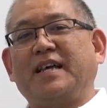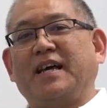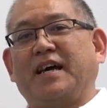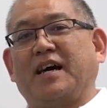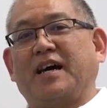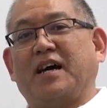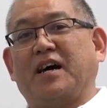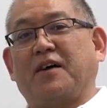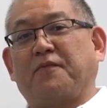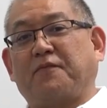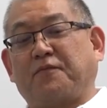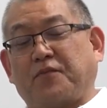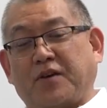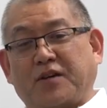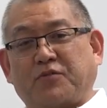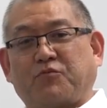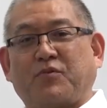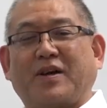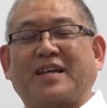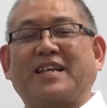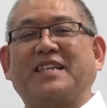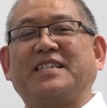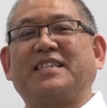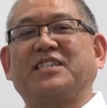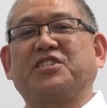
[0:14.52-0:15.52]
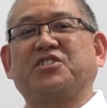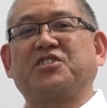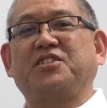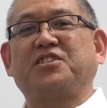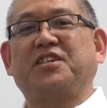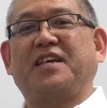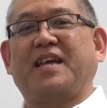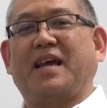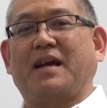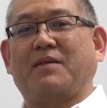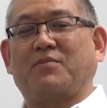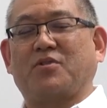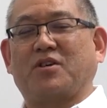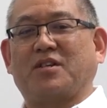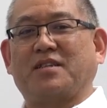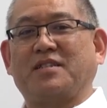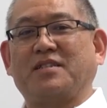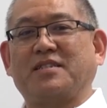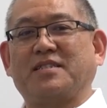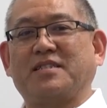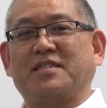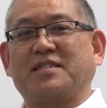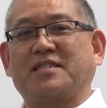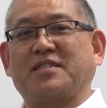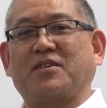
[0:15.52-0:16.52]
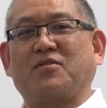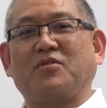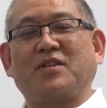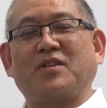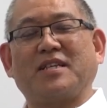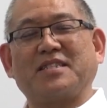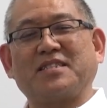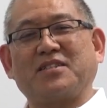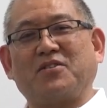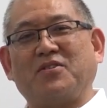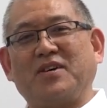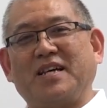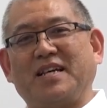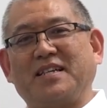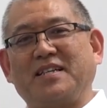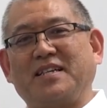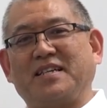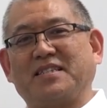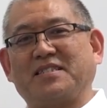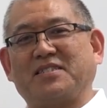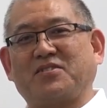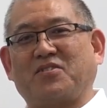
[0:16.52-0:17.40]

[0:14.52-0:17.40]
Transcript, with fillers: uh, front recognition camera. So let's go ahead and get